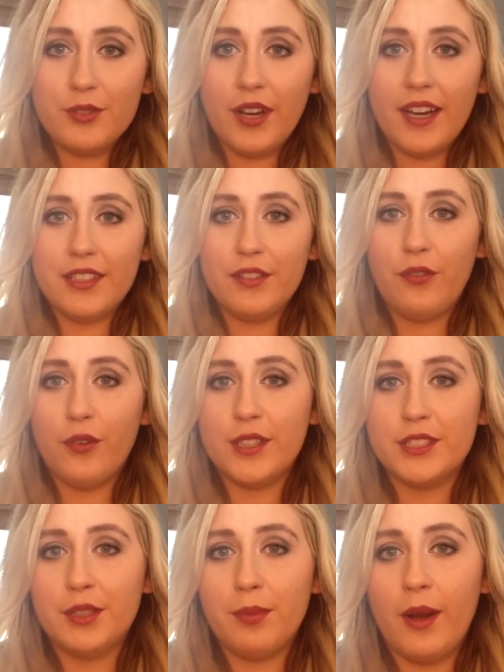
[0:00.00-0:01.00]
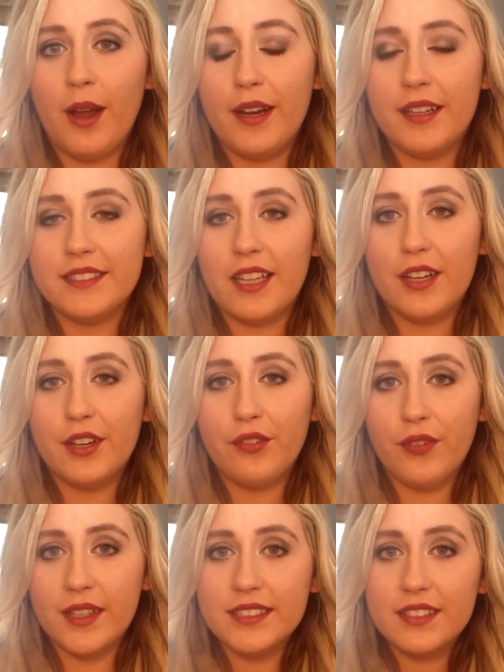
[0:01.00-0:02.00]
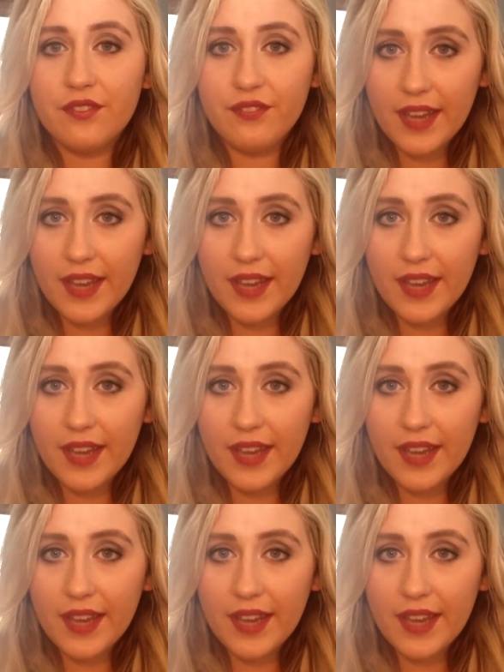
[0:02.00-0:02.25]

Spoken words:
trying to force your product on your friends and